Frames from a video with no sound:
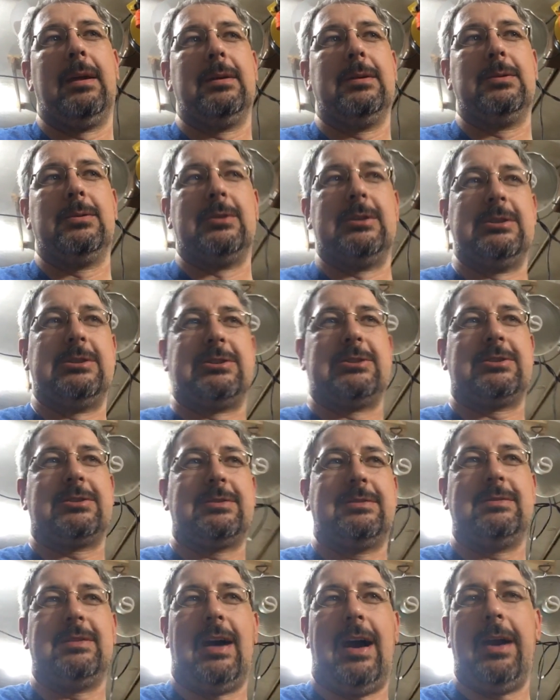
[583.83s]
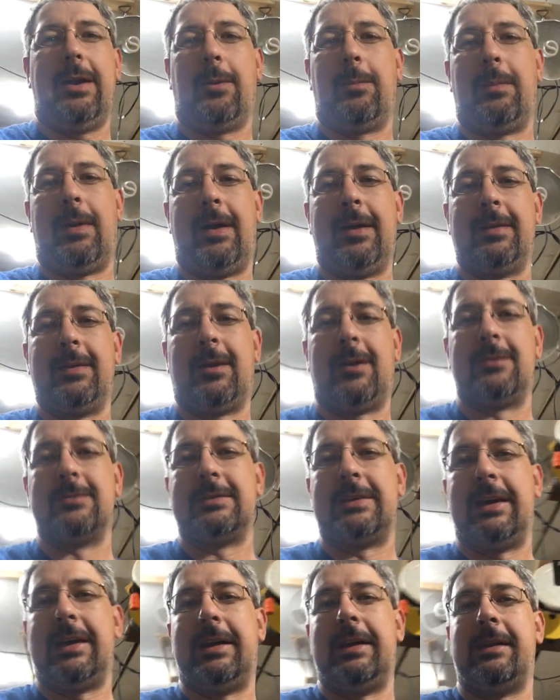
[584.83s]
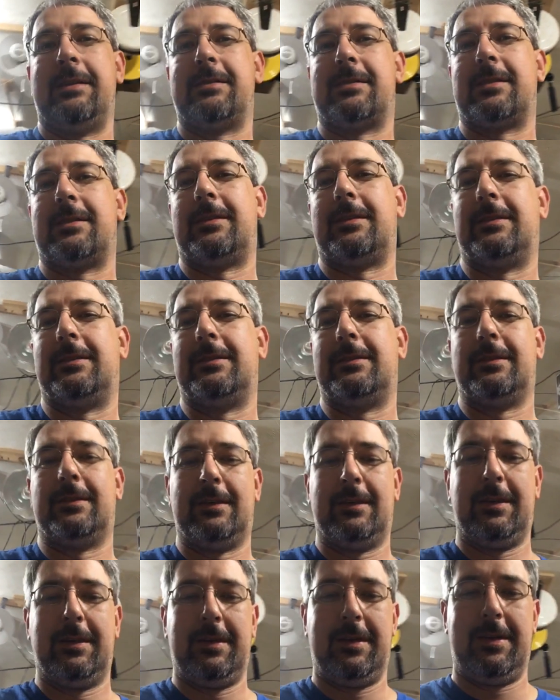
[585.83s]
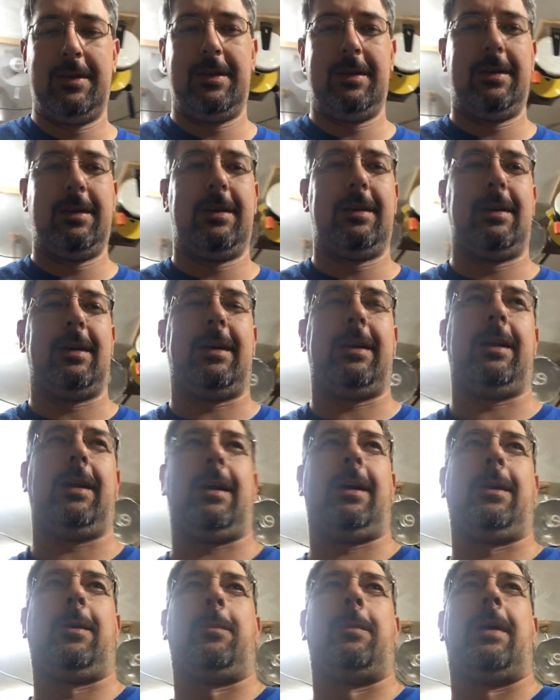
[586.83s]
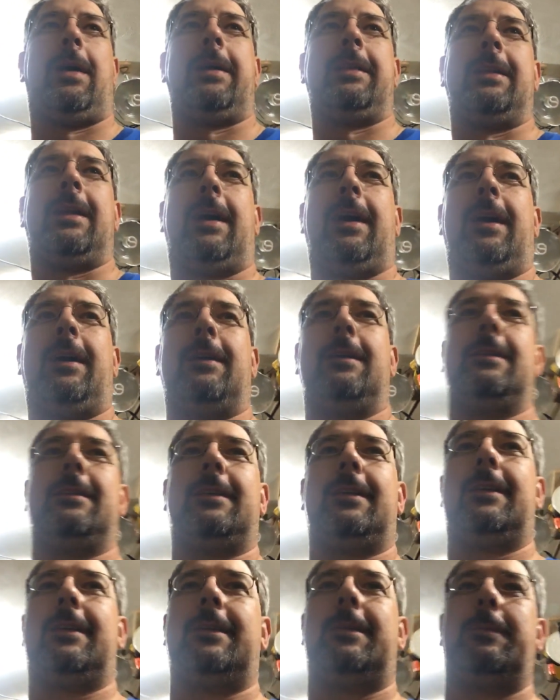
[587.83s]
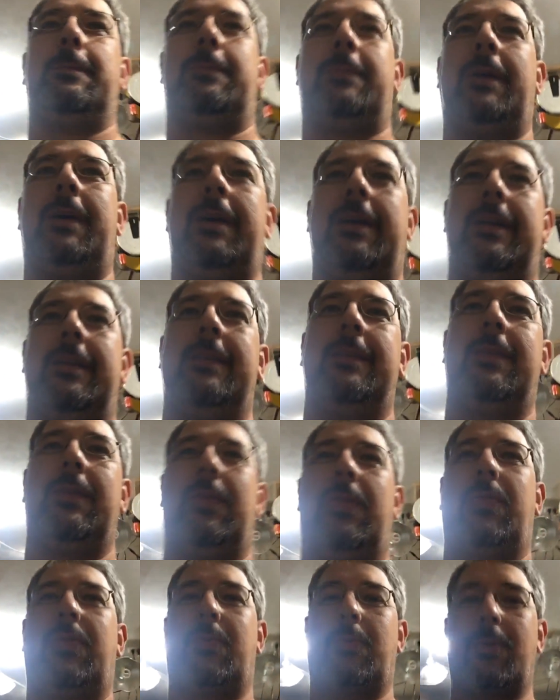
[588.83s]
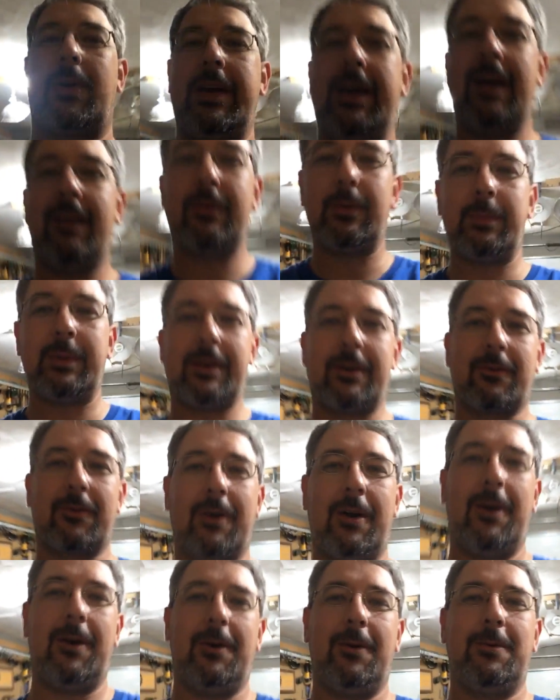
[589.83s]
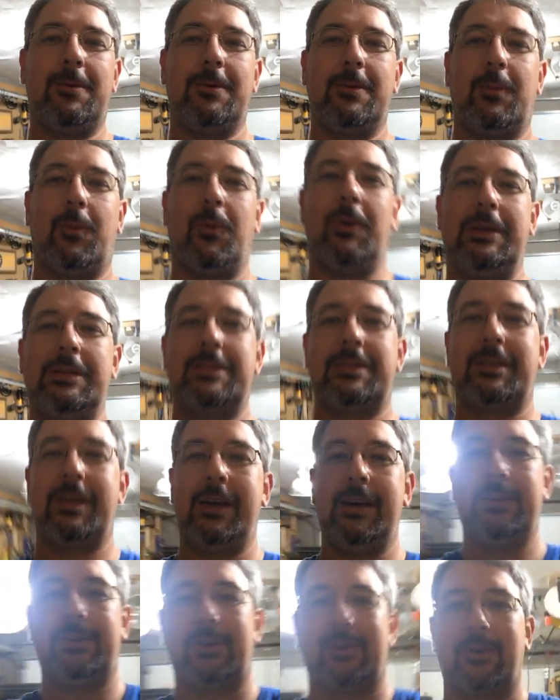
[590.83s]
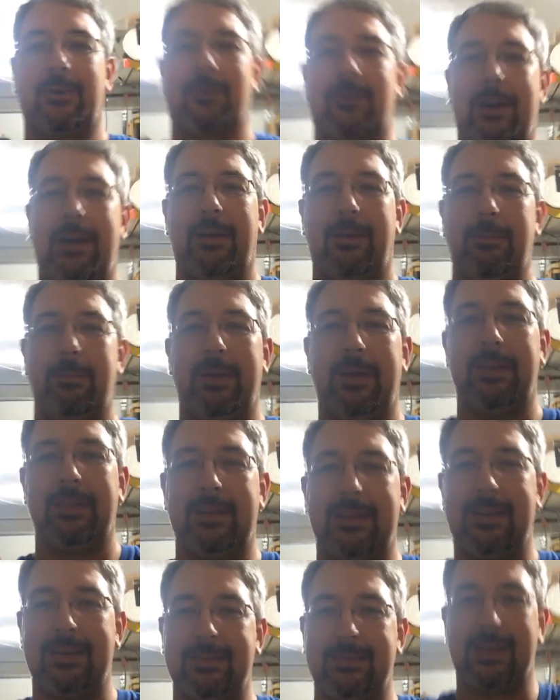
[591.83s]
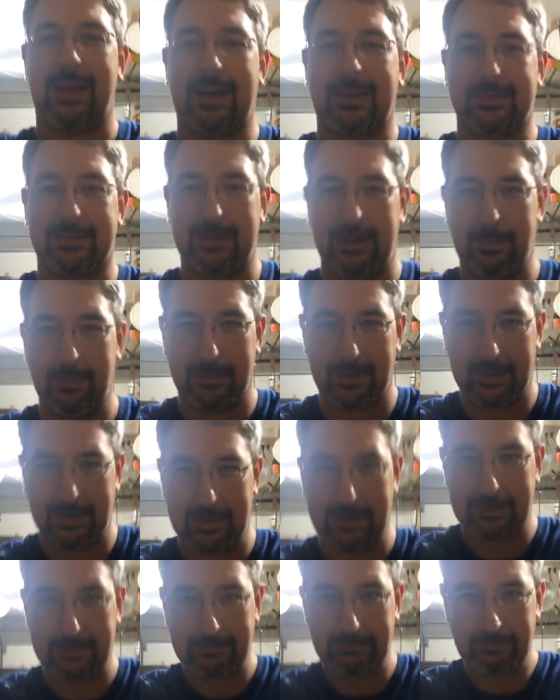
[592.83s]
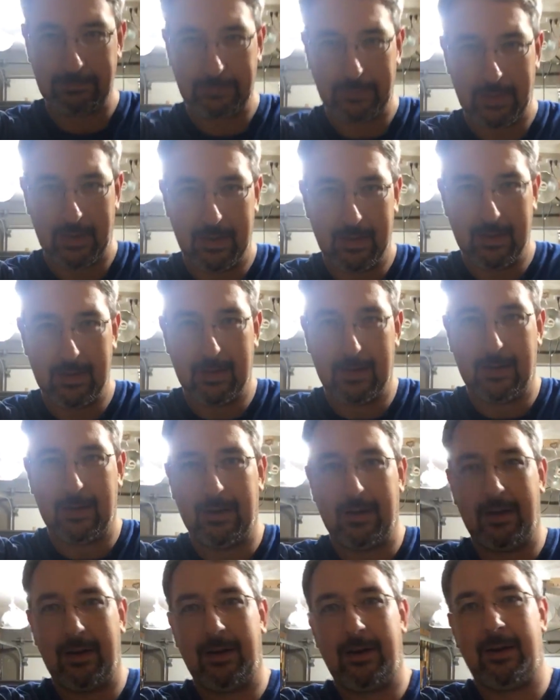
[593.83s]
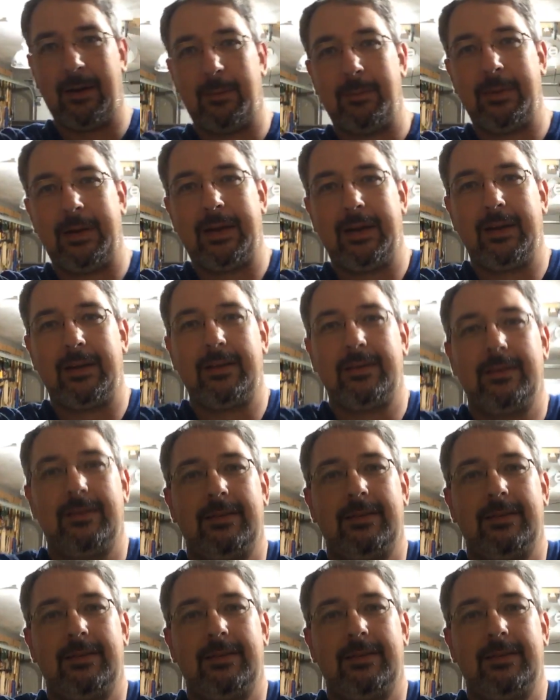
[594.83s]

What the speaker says: which I don't mind long days, and I don't mind that. But 3 of them in a row, Wednesday turned around and being the exact same thing. Oh man,